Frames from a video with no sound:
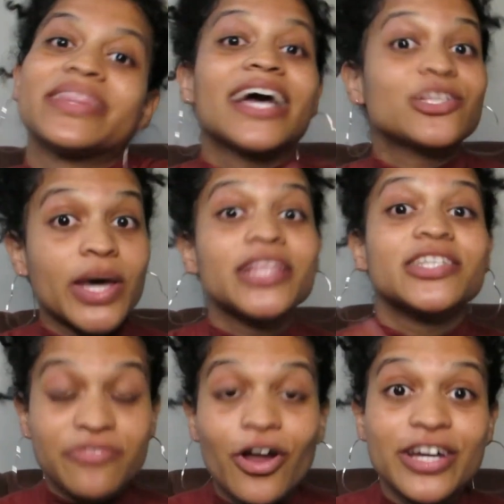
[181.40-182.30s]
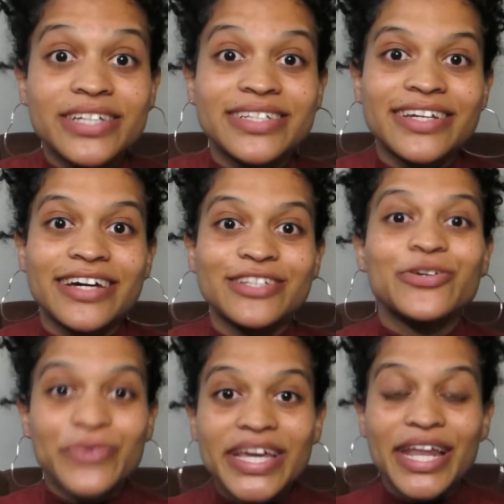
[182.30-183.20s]
that's why this vlog is here, so
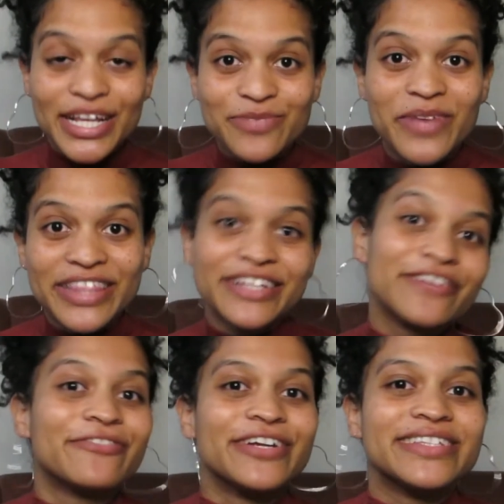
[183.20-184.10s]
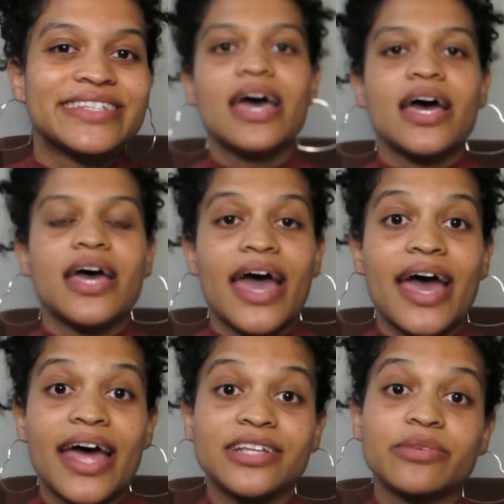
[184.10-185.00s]
we can explain the difference.
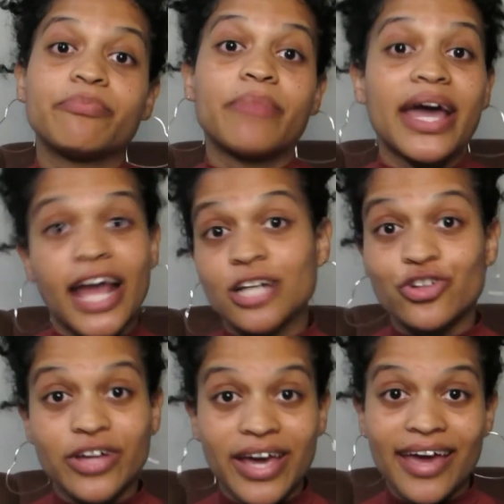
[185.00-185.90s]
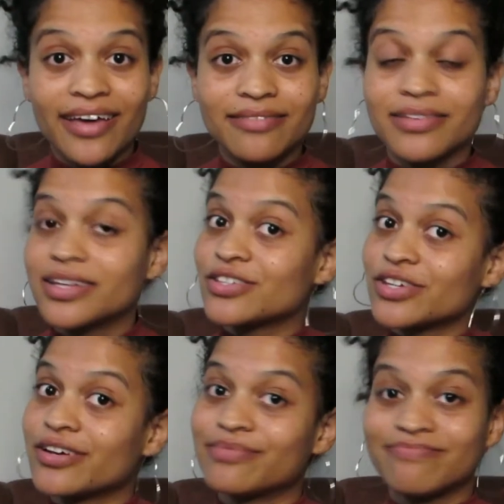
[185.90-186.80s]
And My Natural Hair is
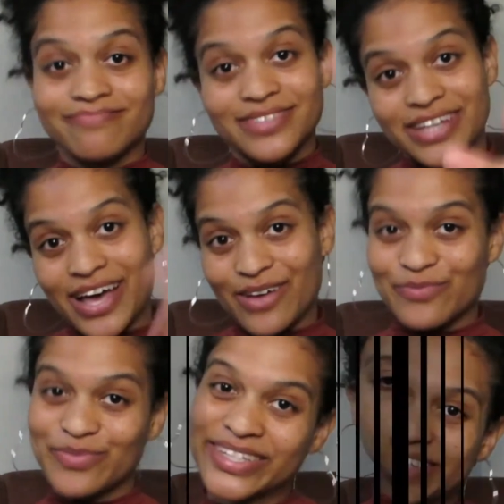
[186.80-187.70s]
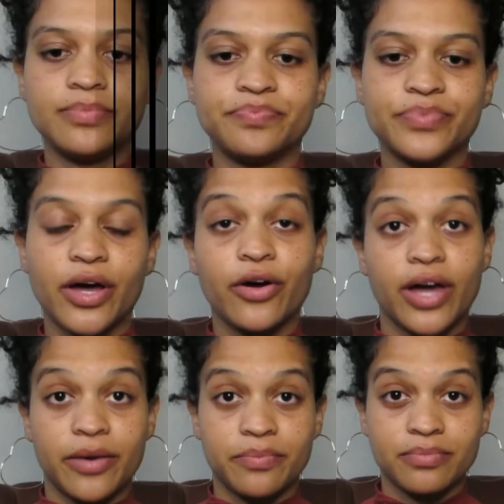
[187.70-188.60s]
here to help.
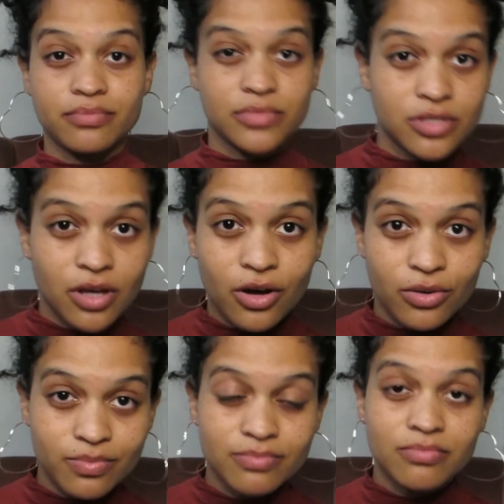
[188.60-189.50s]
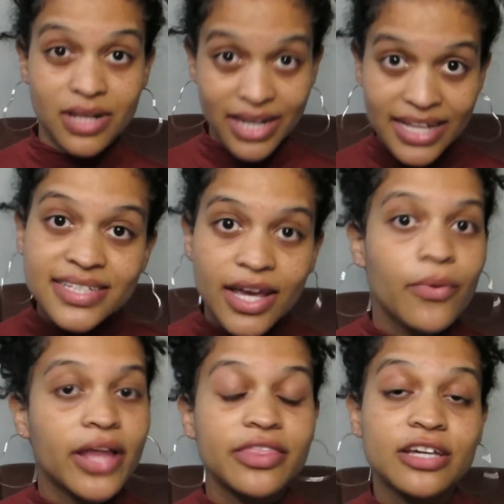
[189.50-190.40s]
Okay, so let's get
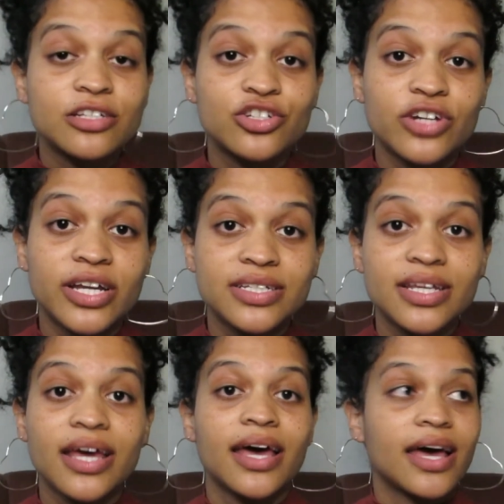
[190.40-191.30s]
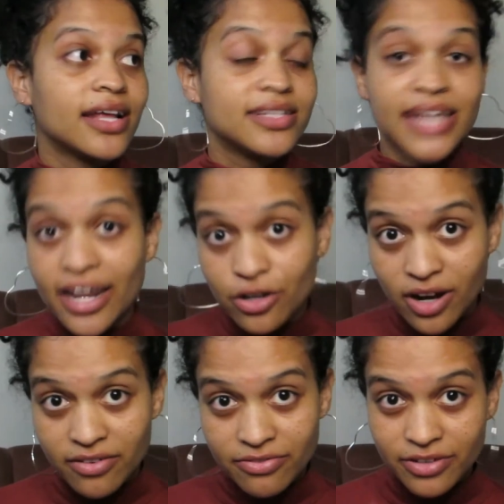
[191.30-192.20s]
one thing straight.
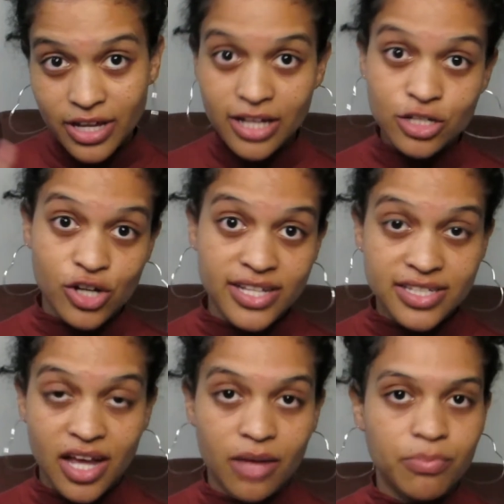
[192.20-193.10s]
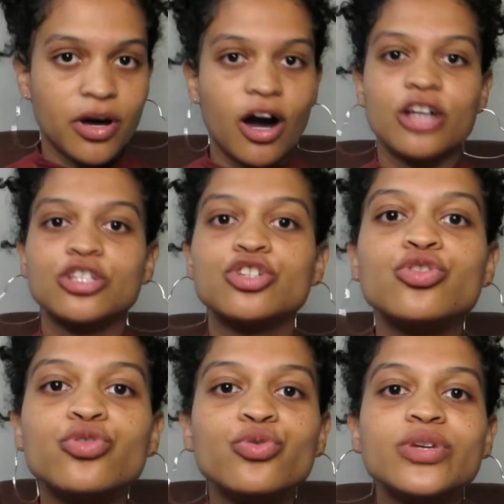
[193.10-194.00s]
Dandruff and dry scalp are
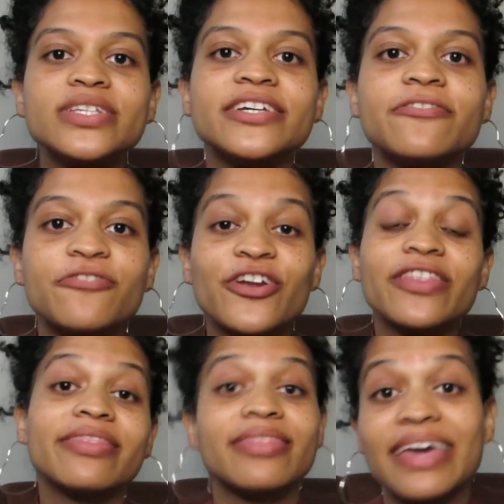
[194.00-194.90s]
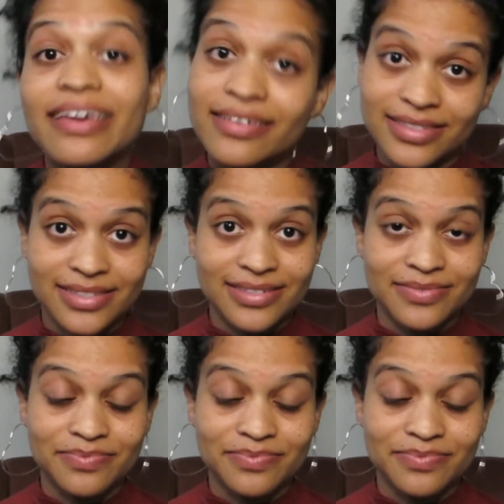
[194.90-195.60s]
two different things.